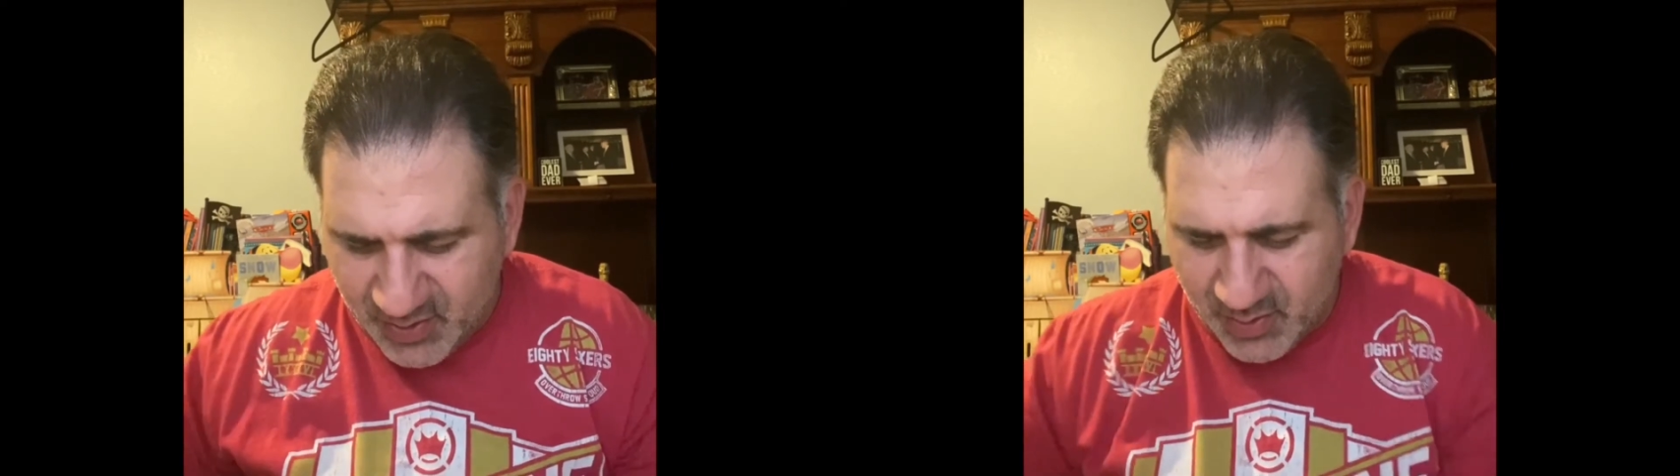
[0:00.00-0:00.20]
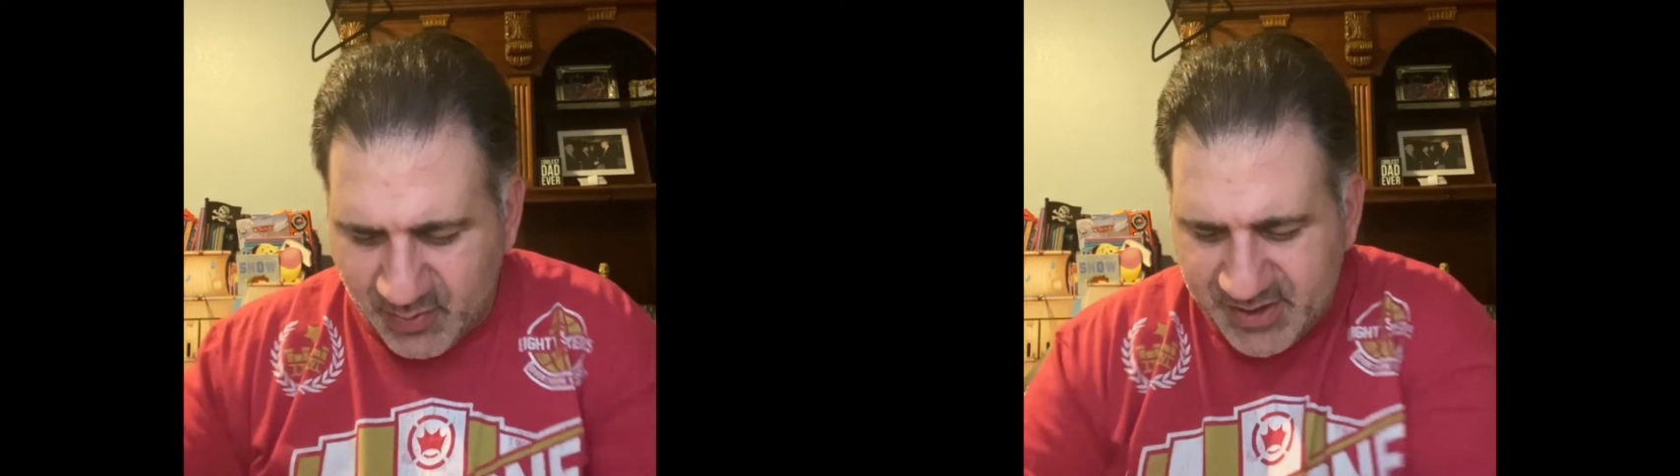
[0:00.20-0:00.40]

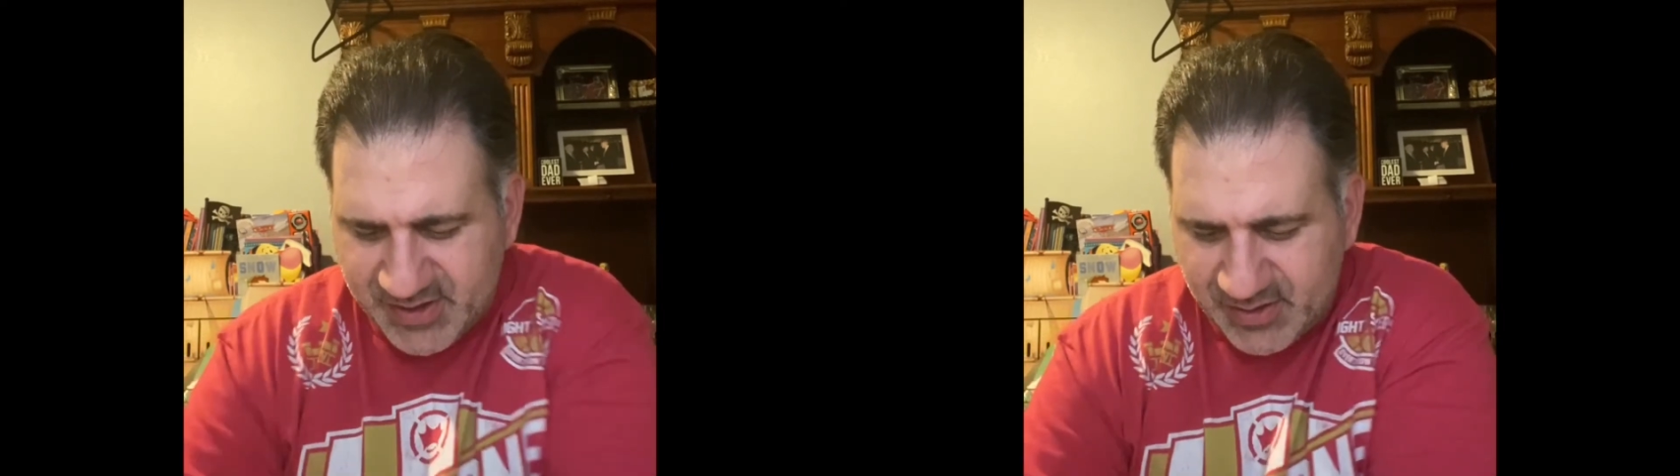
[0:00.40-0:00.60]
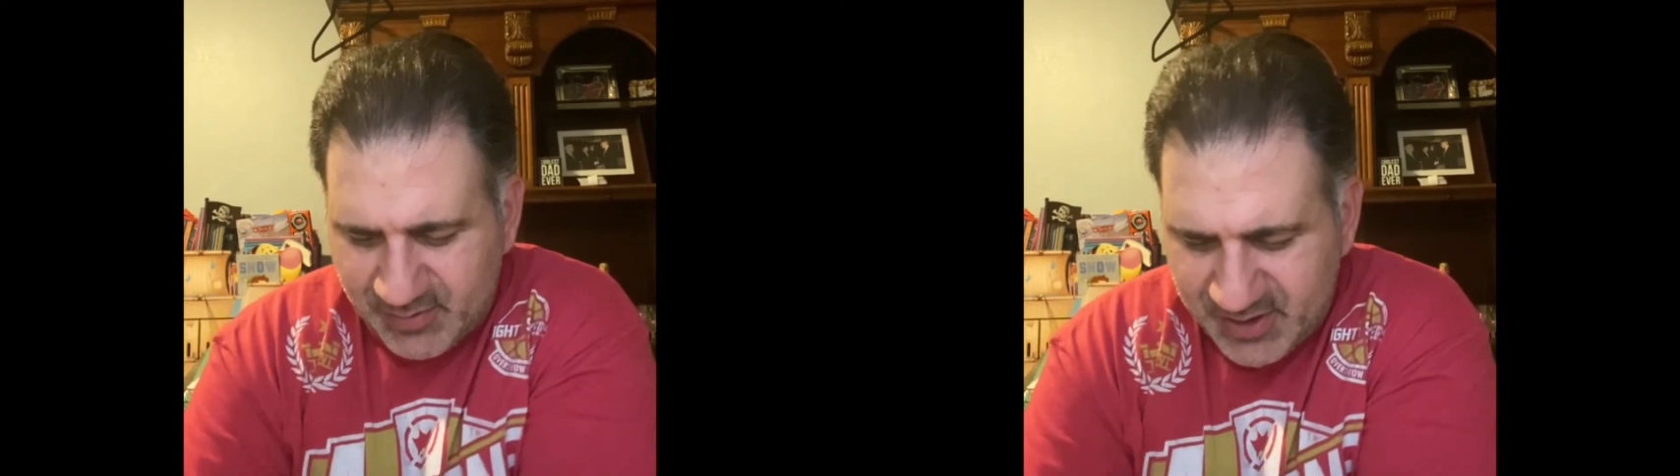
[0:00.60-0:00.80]
a
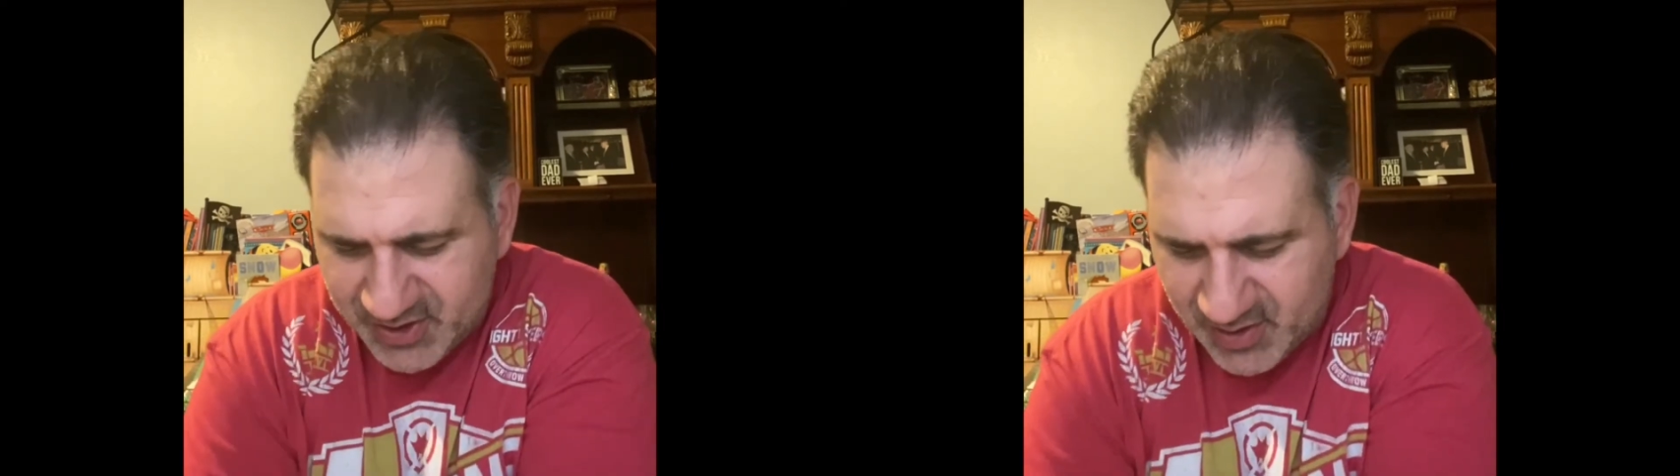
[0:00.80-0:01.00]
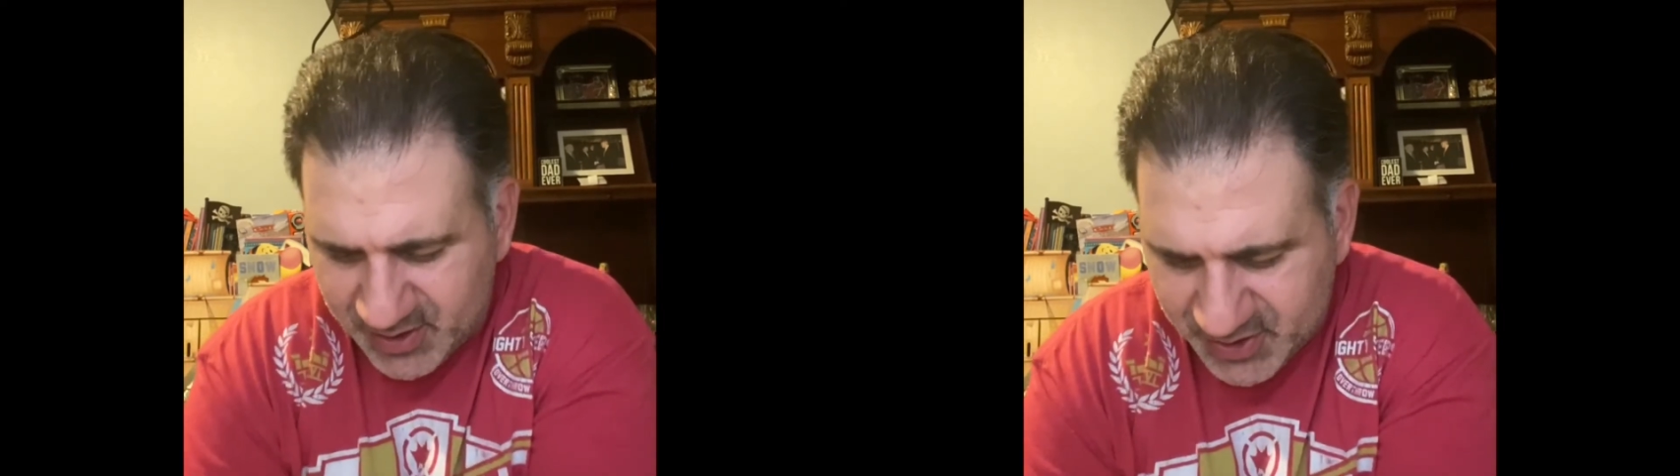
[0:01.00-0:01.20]
recent
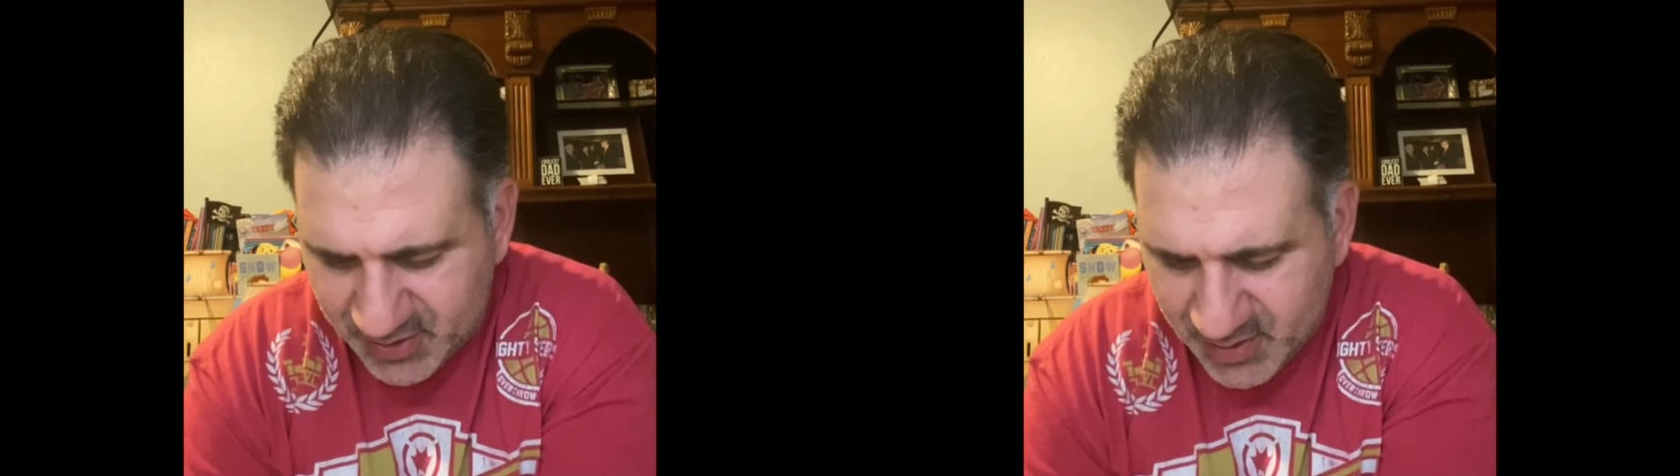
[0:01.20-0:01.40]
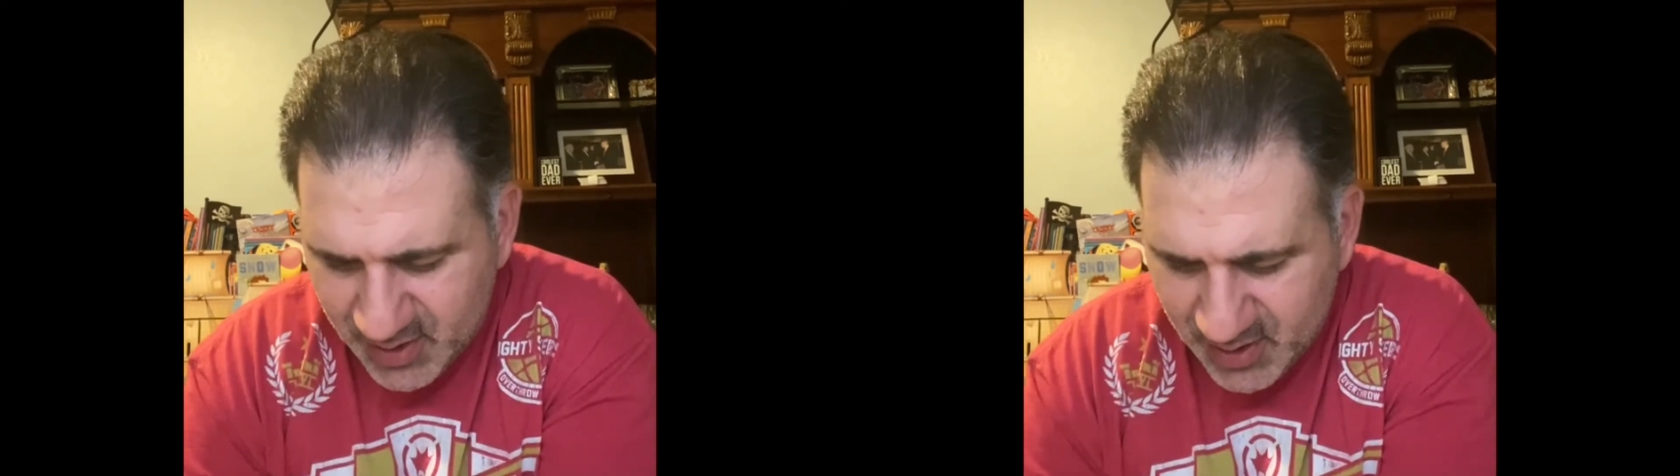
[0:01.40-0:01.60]
restructure,